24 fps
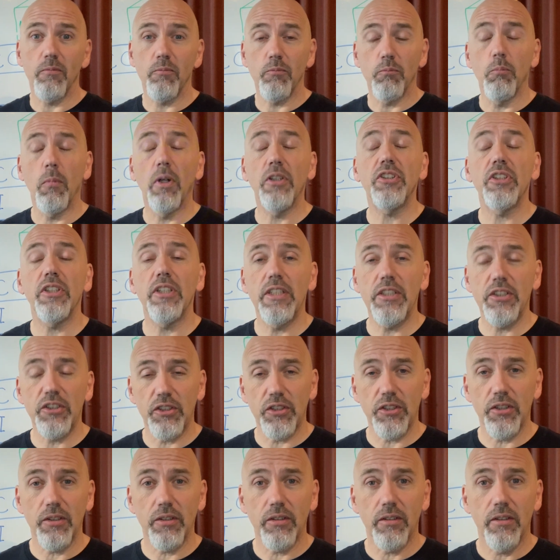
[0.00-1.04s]
much
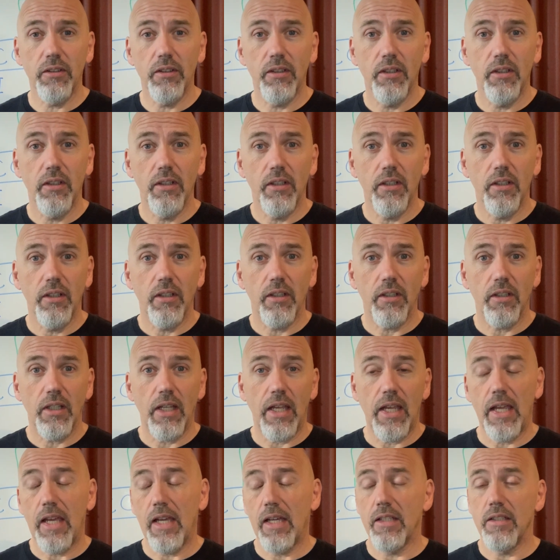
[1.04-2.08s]
easier
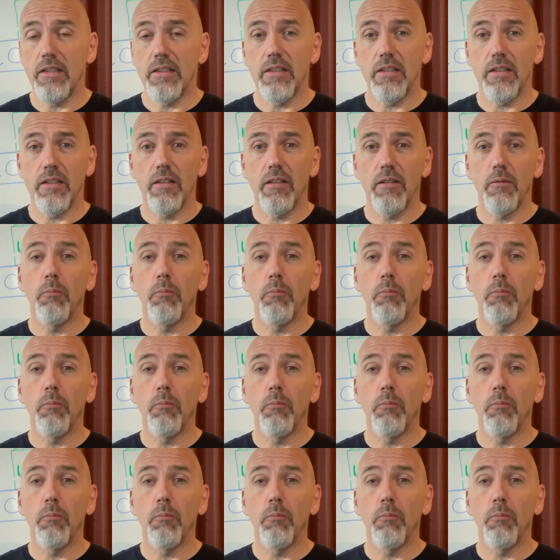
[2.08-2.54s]
and